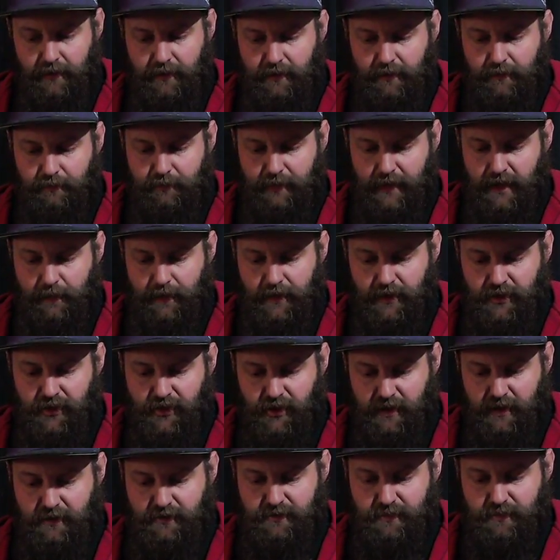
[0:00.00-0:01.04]
maybe
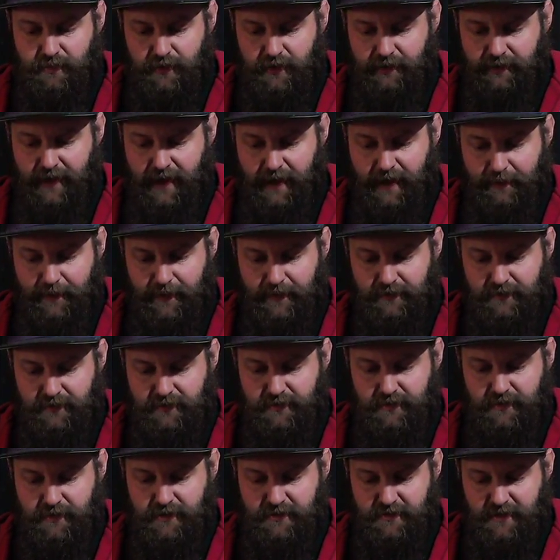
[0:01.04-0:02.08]
things would have happened
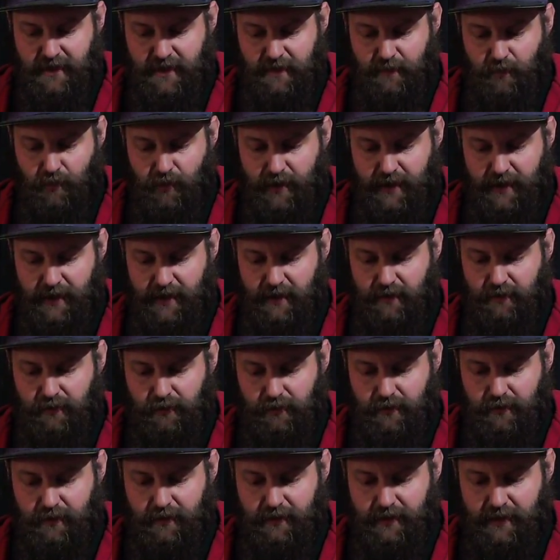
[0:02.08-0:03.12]
the same way,
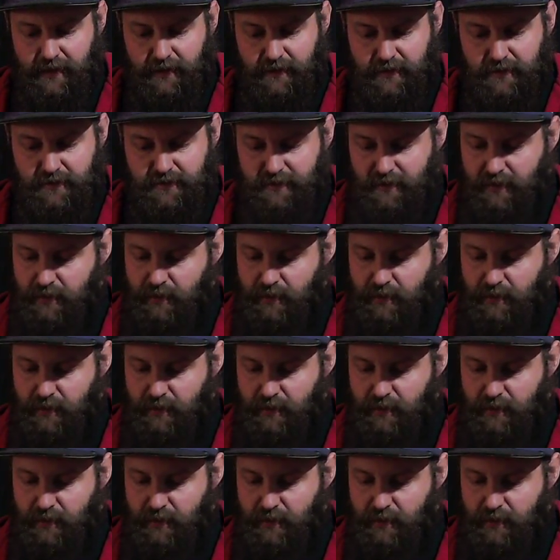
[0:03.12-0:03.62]
Hawkeye. There's no